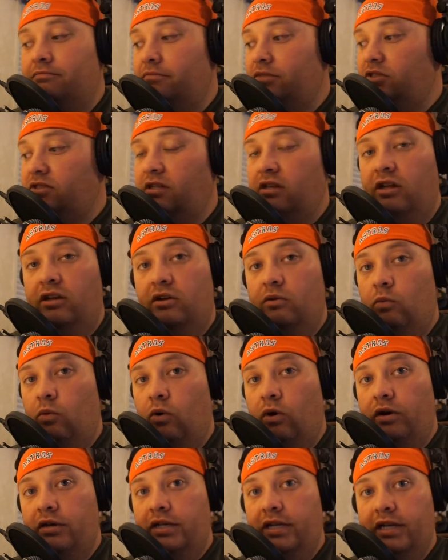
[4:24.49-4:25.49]
Still under
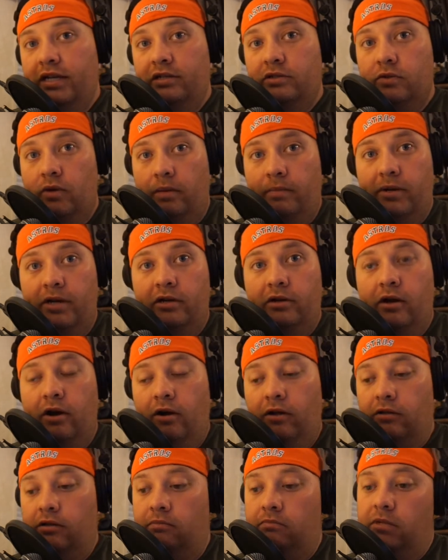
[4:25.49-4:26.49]
warranty, so I'm gonna
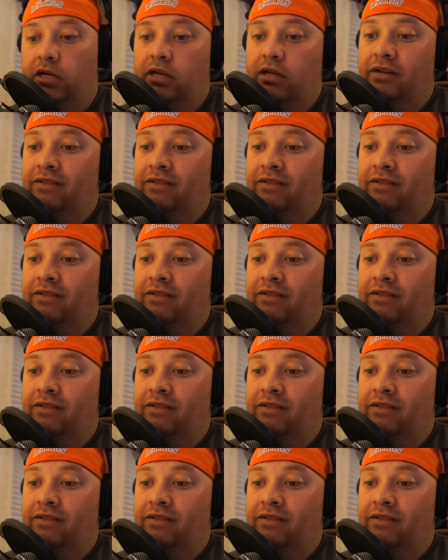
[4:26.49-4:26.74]
call them.